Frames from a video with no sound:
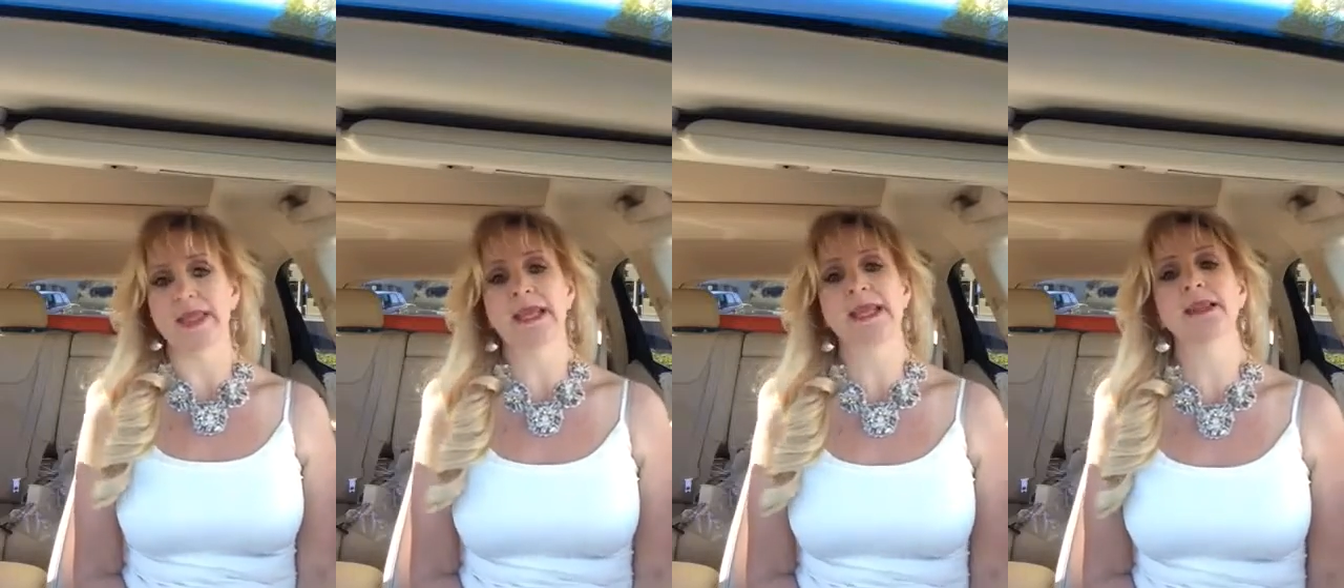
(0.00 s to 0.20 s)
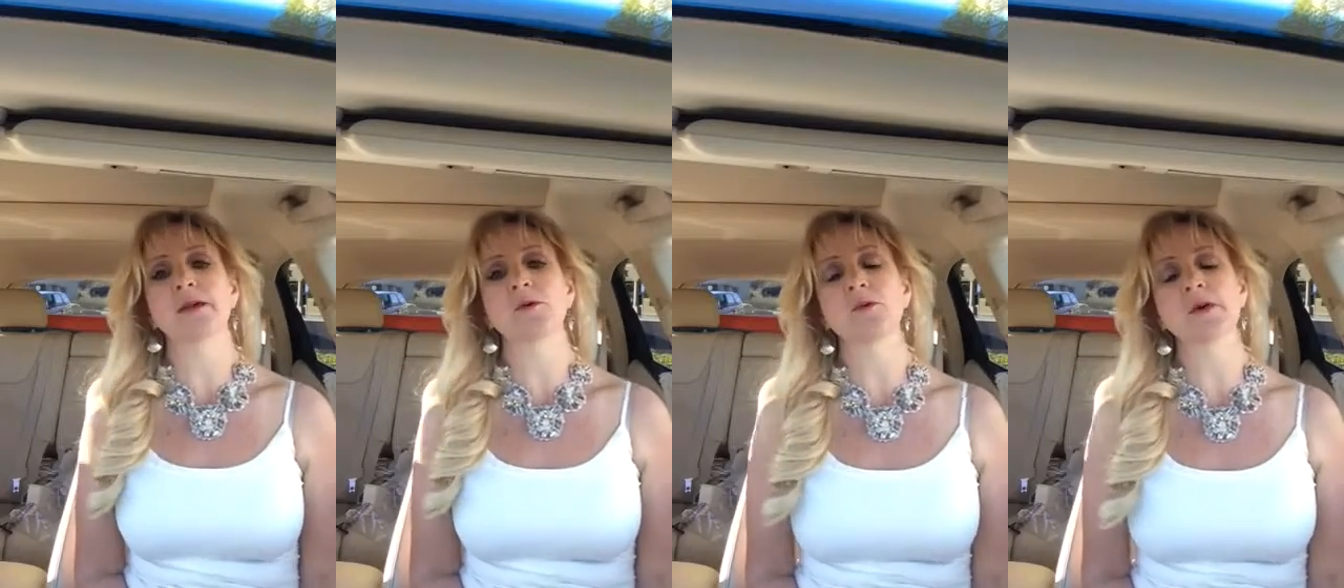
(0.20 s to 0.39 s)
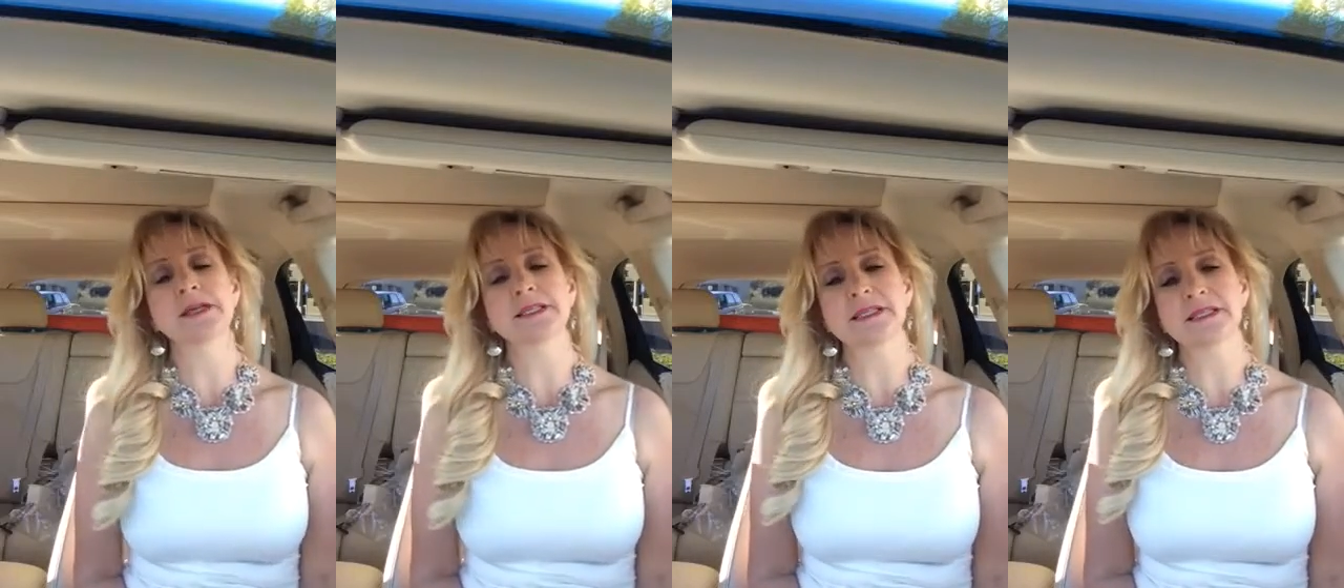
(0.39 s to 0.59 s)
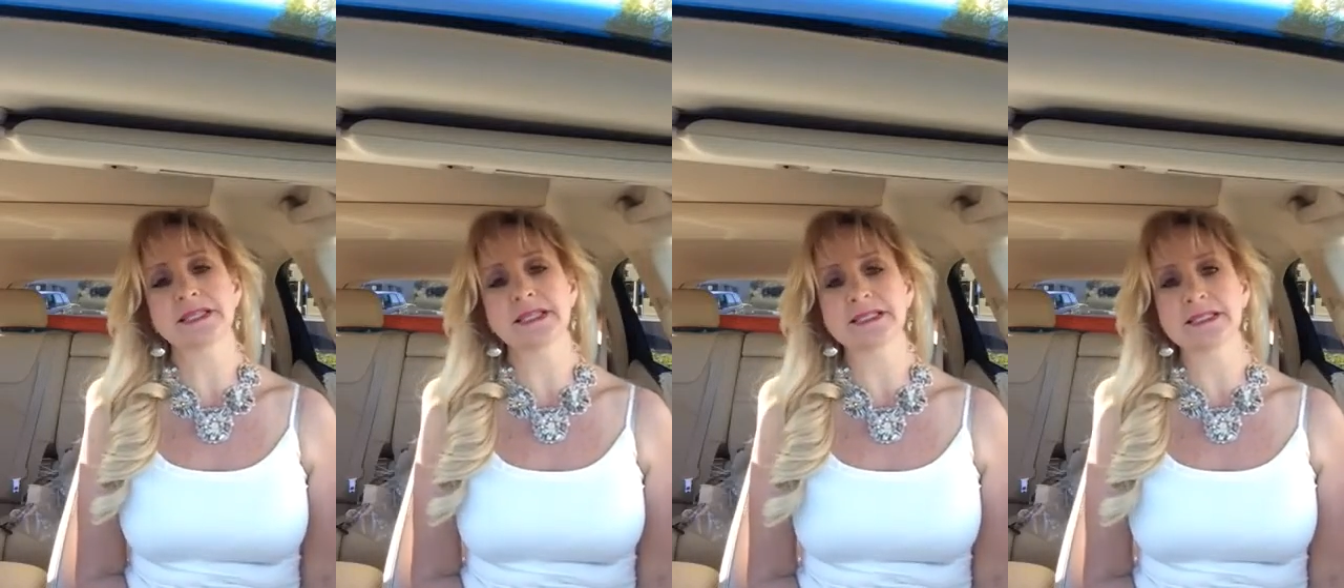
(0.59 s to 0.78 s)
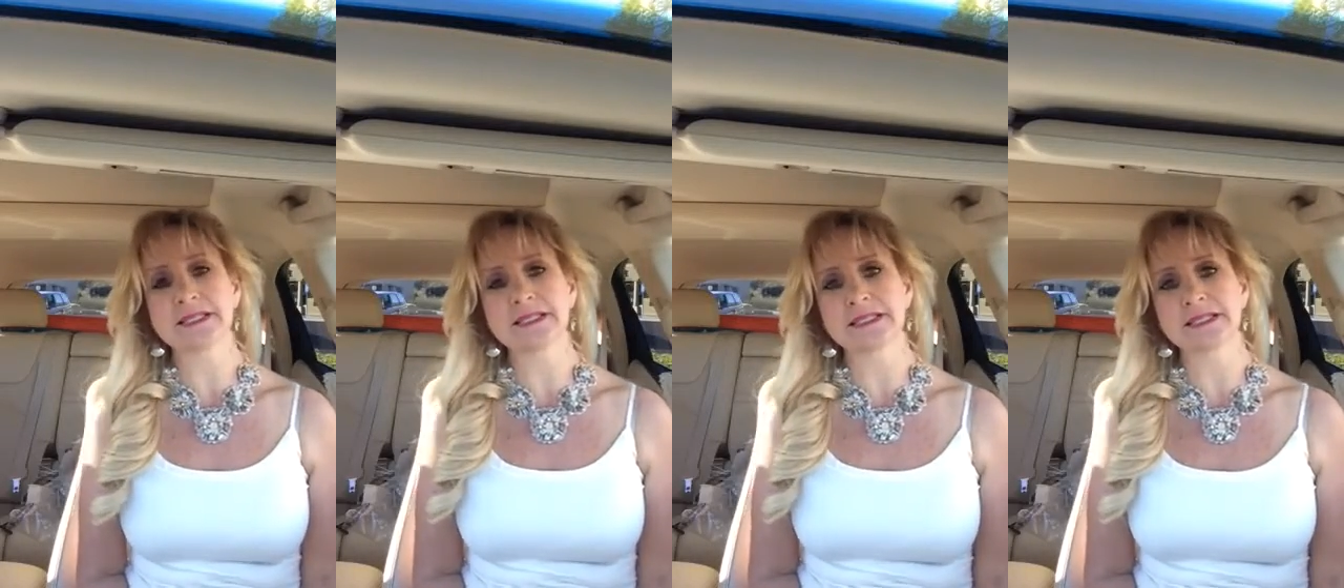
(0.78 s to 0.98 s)
And it wasn't
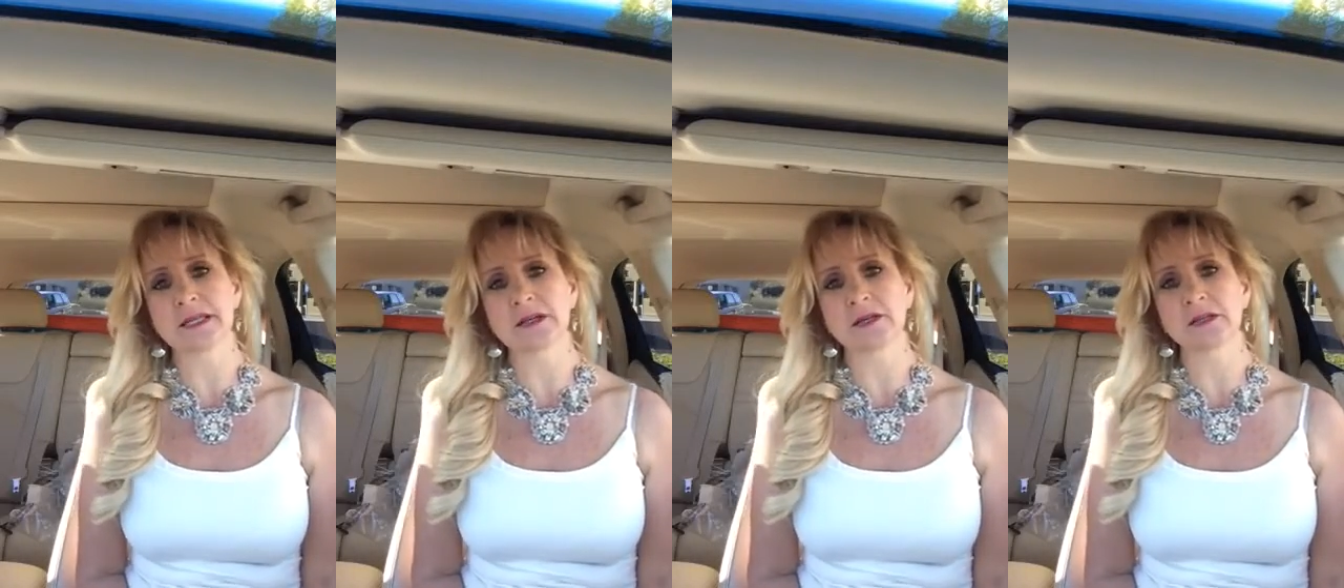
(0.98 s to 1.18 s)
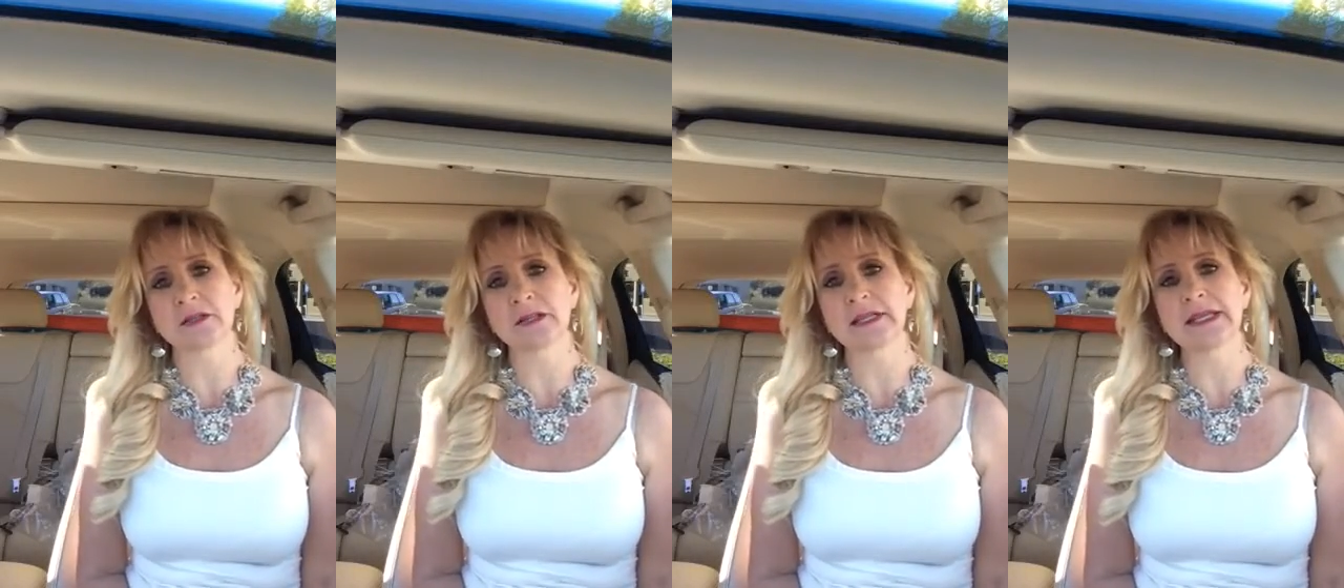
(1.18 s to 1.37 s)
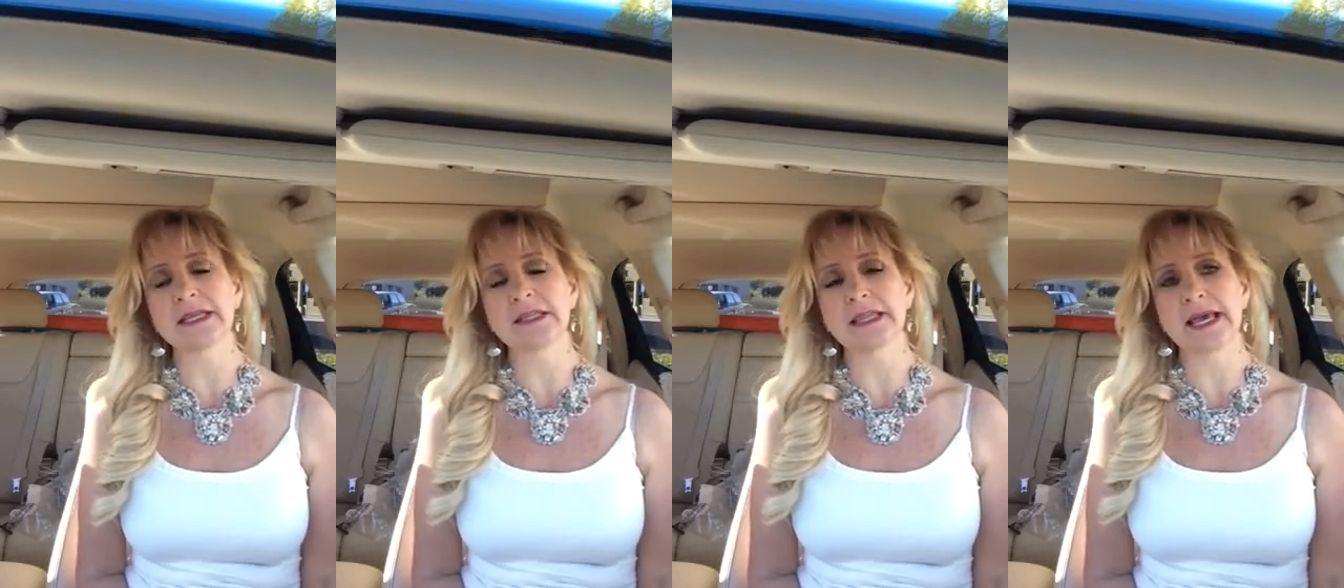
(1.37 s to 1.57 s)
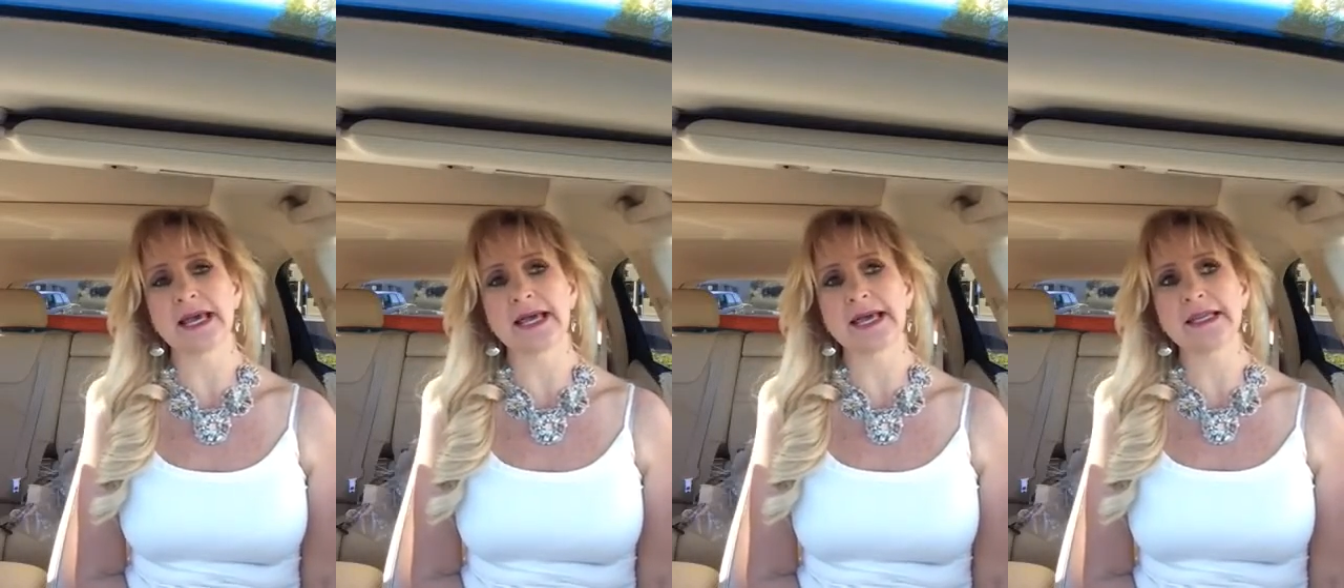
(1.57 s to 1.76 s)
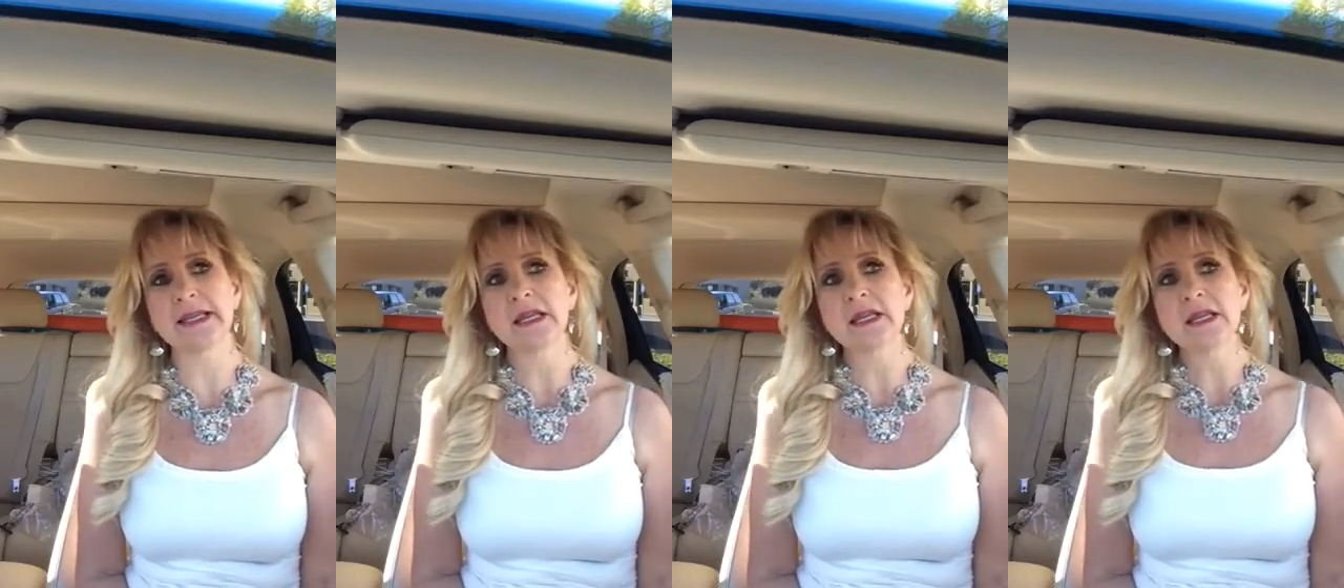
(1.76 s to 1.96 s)
necessarily
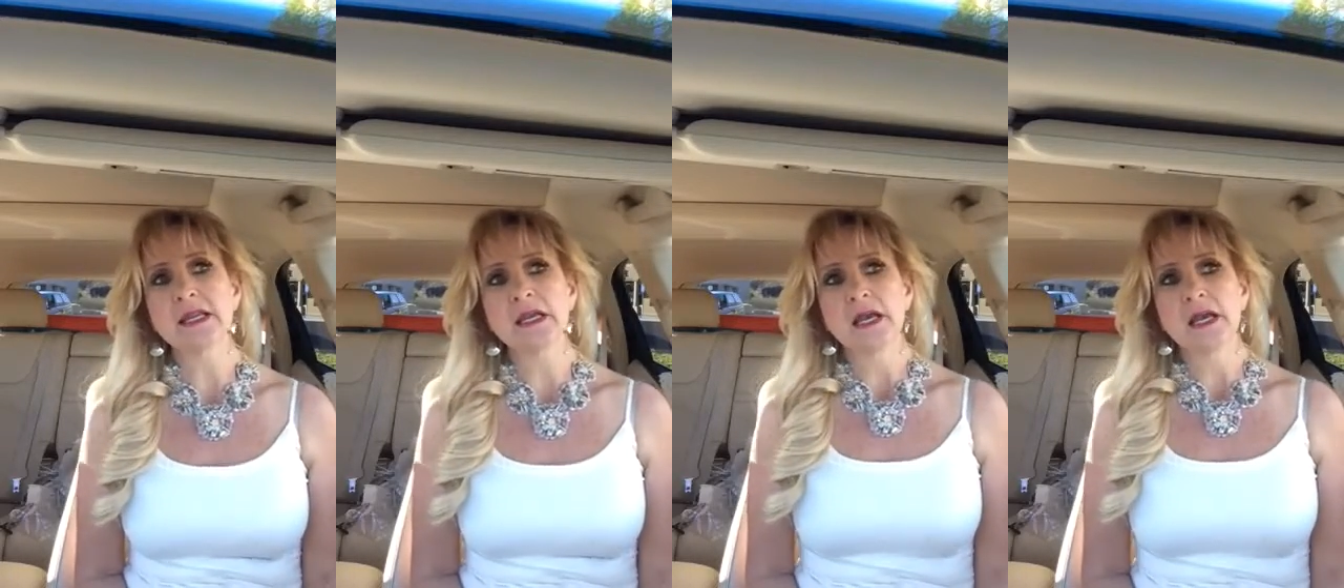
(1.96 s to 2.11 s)
that